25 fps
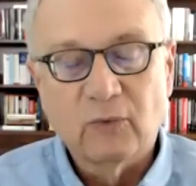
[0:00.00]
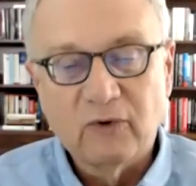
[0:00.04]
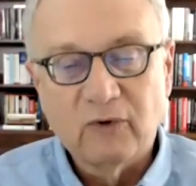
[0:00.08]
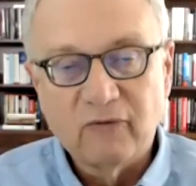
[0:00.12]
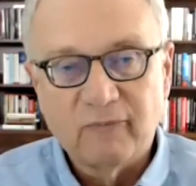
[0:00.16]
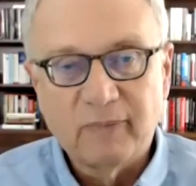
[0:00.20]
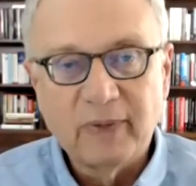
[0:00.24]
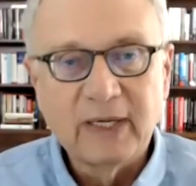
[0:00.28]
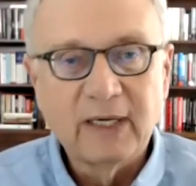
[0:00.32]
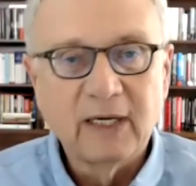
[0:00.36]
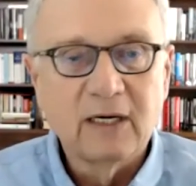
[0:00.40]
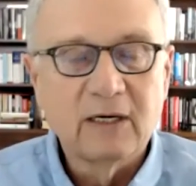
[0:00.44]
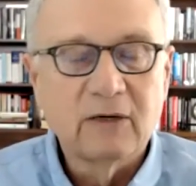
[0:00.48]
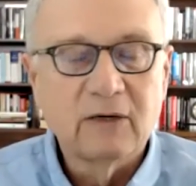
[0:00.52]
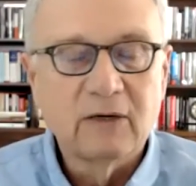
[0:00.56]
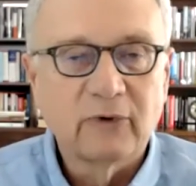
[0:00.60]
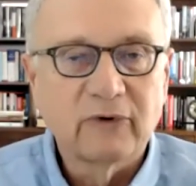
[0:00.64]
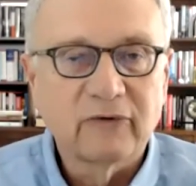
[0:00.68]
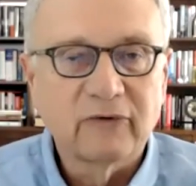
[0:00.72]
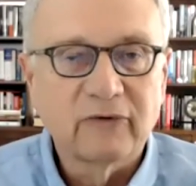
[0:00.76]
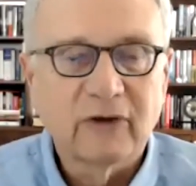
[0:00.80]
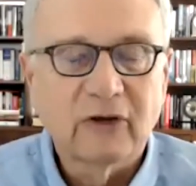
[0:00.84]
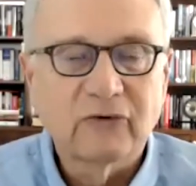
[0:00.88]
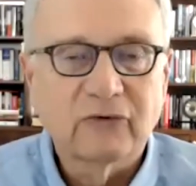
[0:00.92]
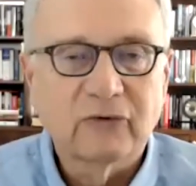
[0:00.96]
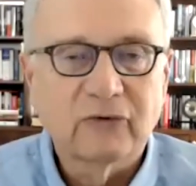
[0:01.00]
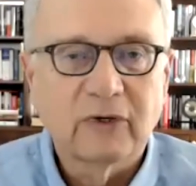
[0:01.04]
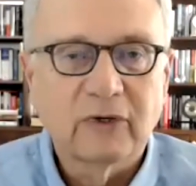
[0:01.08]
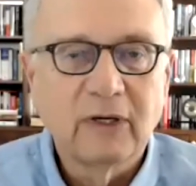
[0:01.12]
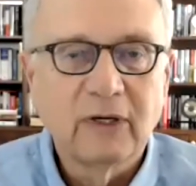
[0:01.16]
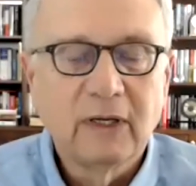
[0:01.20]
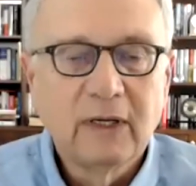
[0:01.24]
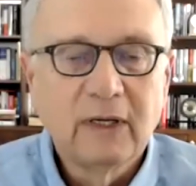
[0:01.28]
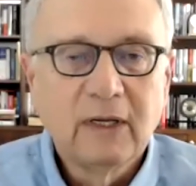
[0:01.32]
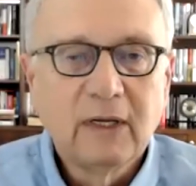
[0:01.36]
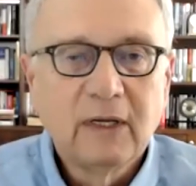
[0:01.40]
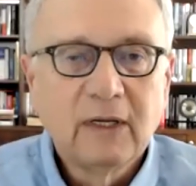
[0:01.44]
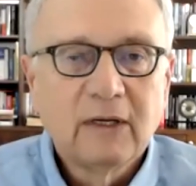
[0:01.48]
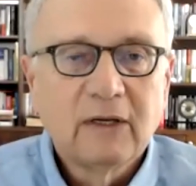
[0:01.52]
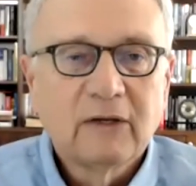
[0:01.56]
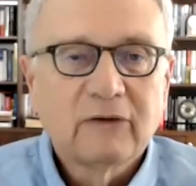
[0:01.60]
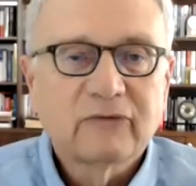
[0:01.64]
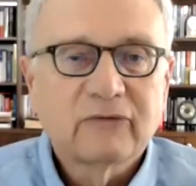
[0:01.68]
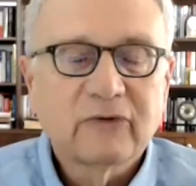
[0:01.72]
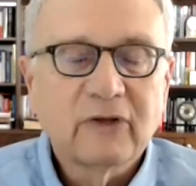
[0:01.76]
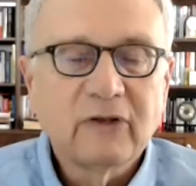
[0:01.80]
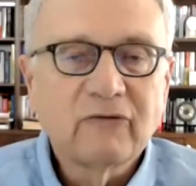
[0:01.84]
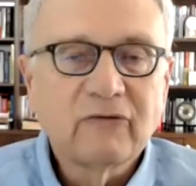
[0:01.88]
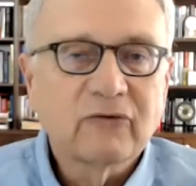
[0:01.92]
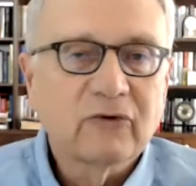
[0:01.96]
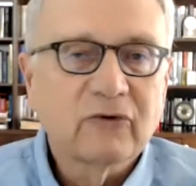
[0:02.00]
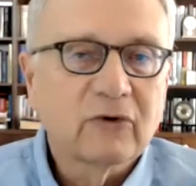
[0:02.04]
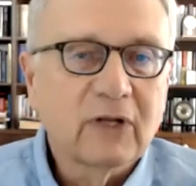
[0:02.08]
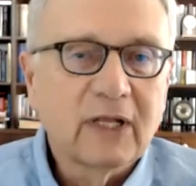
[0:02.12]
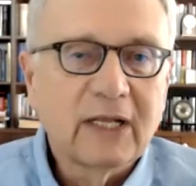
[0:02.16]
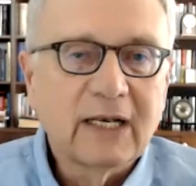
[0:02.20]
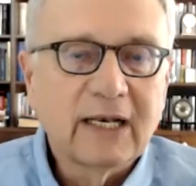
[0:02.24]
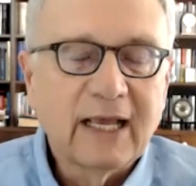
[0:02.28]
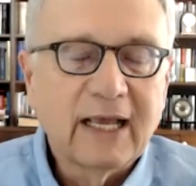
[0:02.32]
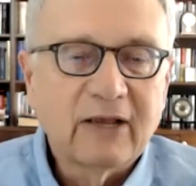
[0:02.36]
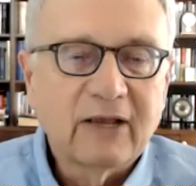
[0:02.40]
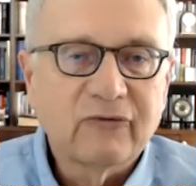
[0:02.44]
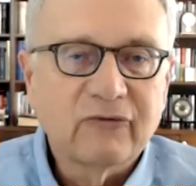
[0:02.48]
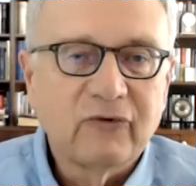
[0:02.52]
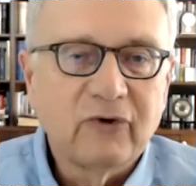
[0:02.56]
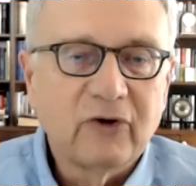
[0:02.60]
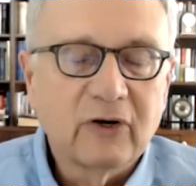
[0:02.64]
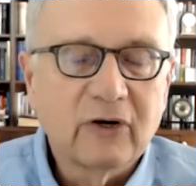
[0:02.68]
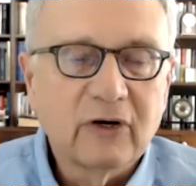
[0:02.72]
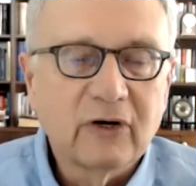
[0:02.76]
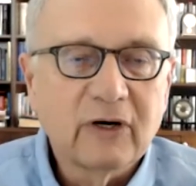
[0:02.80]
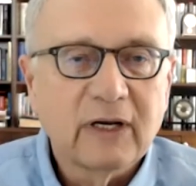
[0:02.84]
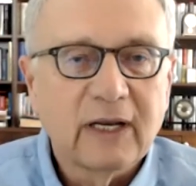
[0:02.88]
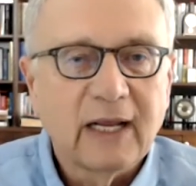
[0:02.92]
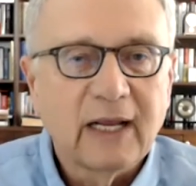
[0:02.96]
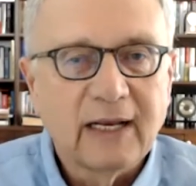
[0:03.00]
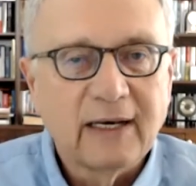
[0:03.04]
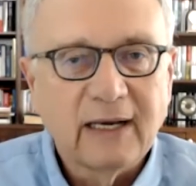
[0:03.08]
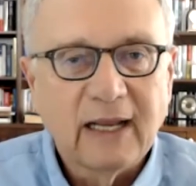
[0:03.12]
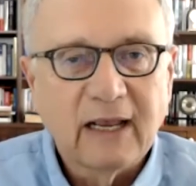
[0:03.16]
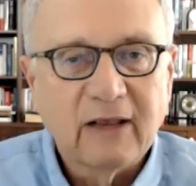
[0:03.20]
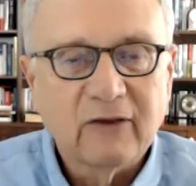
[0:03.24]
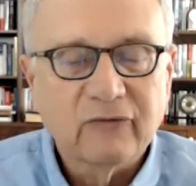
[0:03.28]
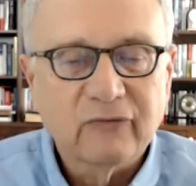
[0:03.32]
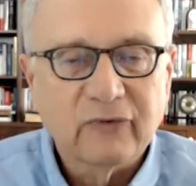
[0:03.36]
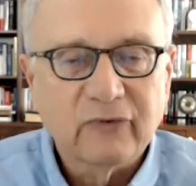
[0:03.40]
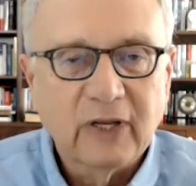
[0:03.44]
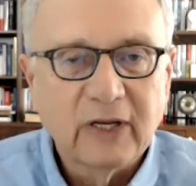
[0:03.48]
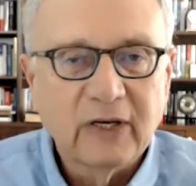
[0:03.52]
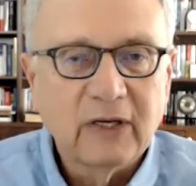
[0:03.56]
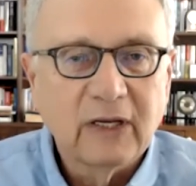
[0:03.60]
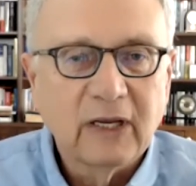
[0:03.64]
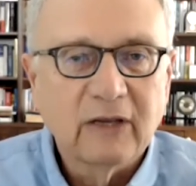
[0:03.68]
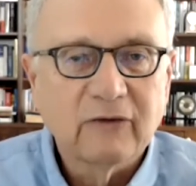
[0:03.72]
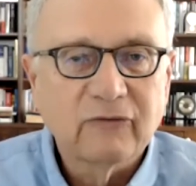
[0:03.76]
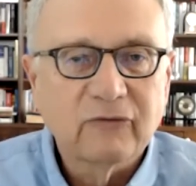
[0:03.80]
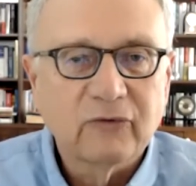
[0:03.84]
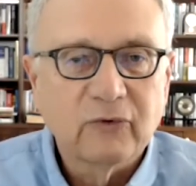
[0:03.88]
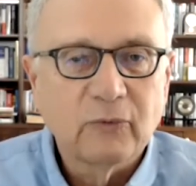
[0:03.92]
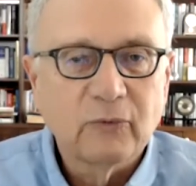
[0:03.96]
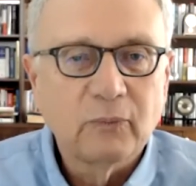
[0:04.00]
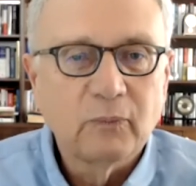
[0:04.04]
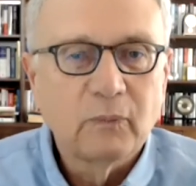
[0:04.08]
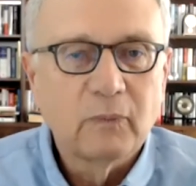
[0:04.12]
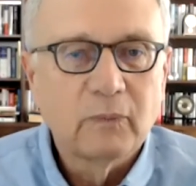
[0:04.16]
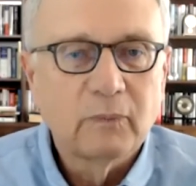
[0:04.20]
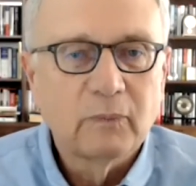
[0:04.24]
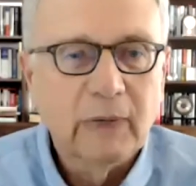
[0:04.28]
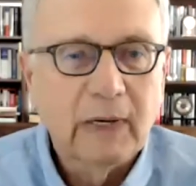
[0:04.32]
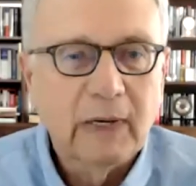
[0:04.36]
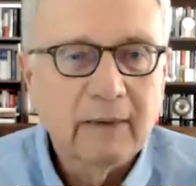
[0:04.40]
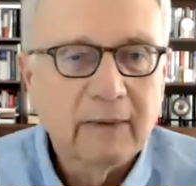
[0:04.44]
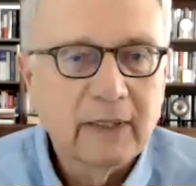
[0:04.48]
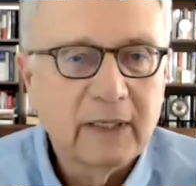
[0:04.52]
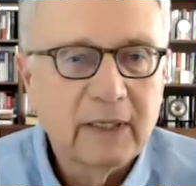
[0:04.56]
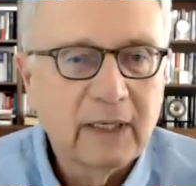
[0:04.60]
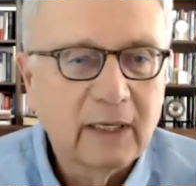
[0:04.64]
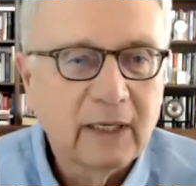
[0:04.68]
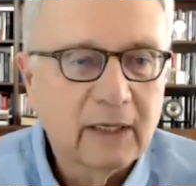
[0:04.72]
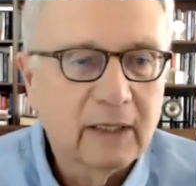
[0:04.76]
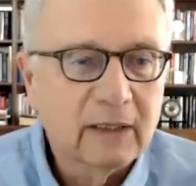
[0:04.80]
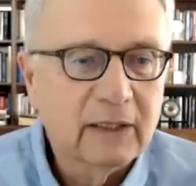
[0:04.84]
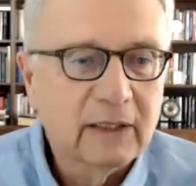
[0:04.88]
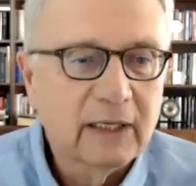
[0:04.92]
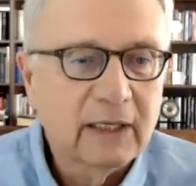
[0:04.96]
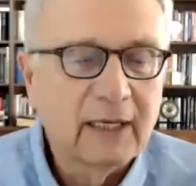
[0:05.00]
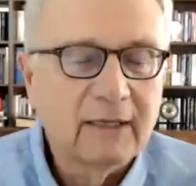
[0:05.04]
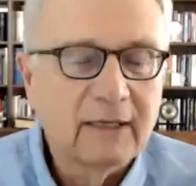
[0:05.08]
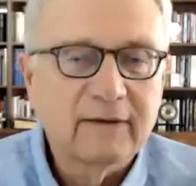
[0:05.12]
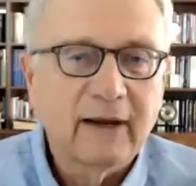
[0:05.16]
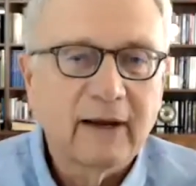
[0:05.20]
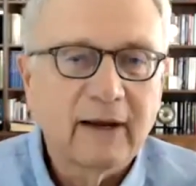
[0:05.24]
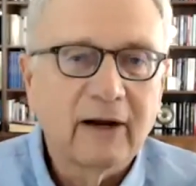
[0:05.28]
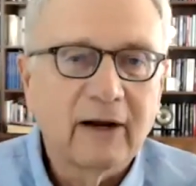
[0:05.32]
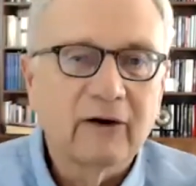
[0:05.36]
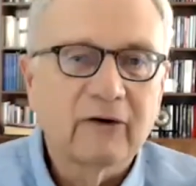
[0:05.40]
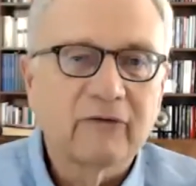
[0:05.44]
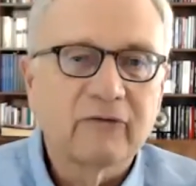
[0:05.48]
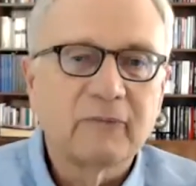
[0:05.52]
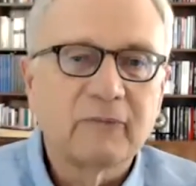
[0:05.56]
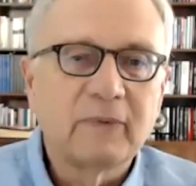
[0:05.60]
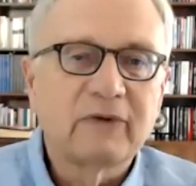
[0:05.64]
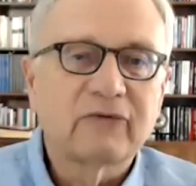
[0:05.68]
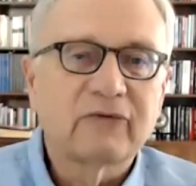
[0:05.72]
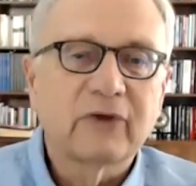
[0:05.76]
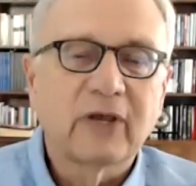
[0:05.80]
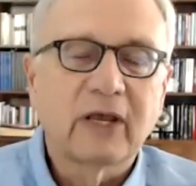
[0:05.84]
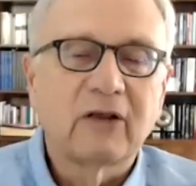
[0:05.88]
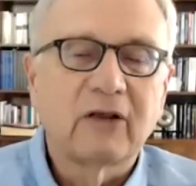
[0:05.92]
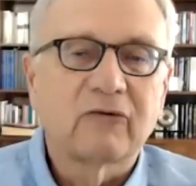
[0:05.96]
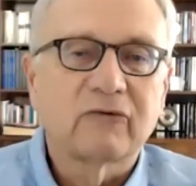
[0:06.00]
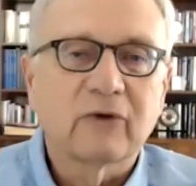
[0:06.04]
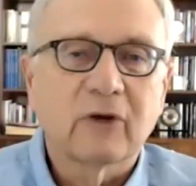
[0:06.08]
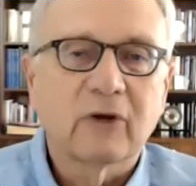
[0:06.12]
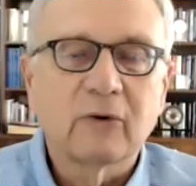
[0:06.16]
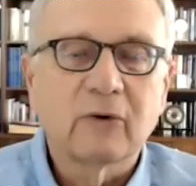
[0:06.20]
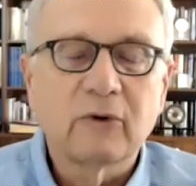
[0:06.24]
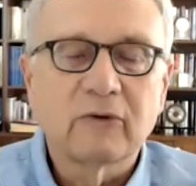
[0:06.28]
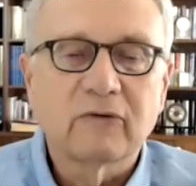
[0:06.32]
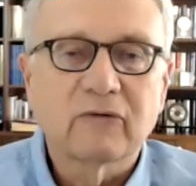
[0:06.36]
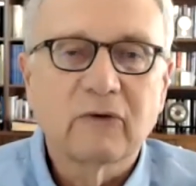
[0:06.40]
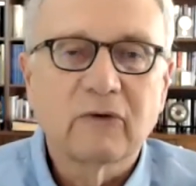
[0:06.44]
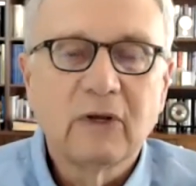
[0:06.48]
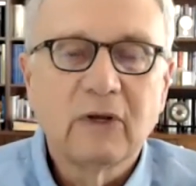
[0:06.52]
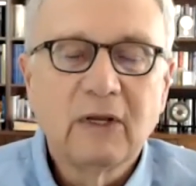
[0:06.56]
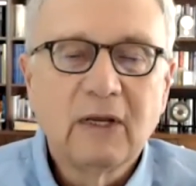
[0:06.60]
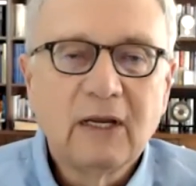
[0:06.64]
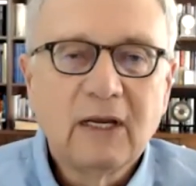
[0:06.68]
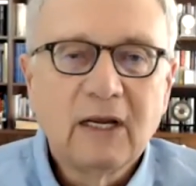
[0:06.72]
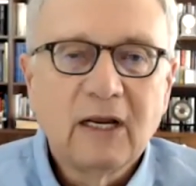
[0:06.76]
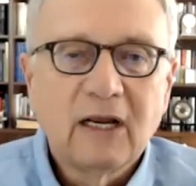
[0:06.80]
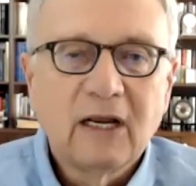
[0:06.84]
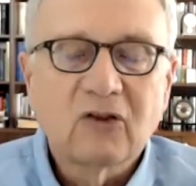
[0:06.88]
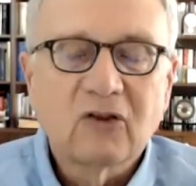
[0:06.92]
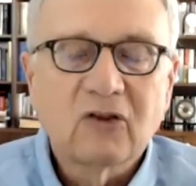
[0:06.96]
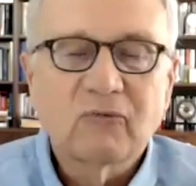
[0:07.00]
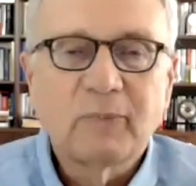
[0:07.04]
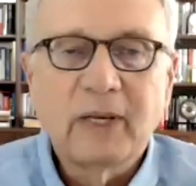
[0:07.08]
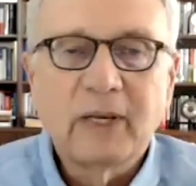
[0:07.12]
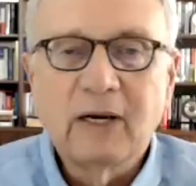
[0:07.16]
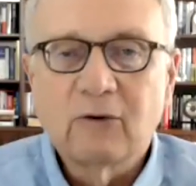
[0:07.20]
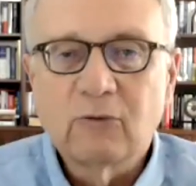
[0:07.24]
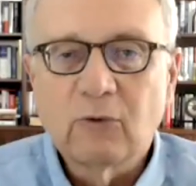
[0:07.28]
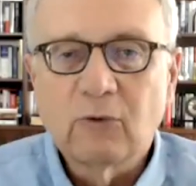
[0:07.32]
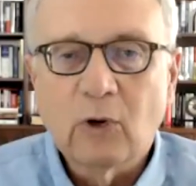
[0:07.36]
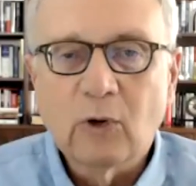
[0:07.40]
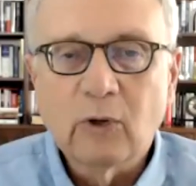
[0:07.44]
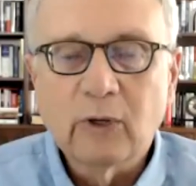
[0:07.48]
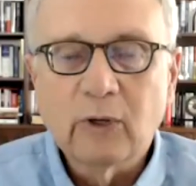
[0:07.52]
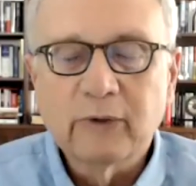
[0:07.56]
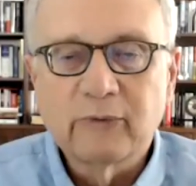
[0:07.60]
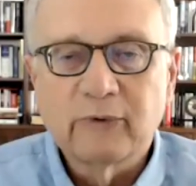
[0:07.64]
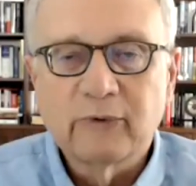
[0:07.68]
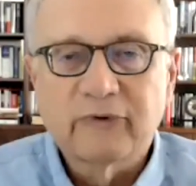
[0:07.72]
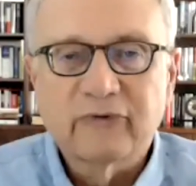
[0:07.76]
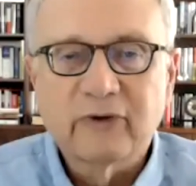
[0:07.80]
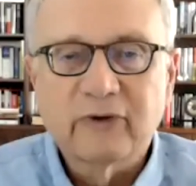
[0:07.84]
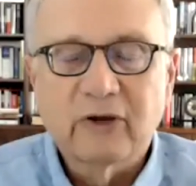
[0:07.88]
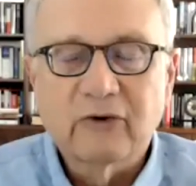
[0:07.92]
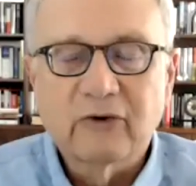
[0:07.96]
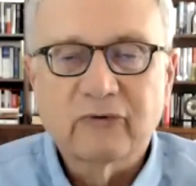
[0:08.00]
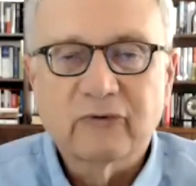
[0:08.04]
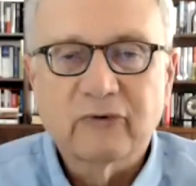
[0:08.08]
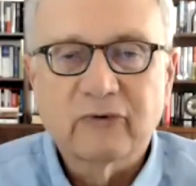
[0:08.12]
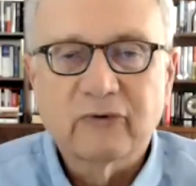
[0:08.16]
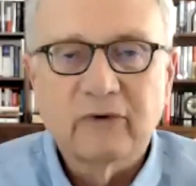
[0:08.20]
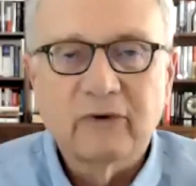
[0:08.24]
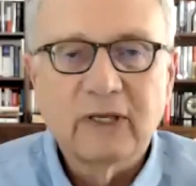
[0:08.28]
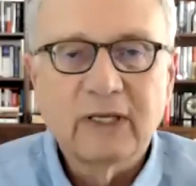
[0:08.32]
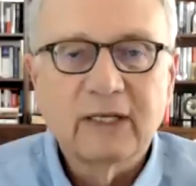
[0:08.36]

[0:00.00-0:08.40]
We've been in a recession since early last year, and as you probably getting tired of me saying so, it's been a rolling recession.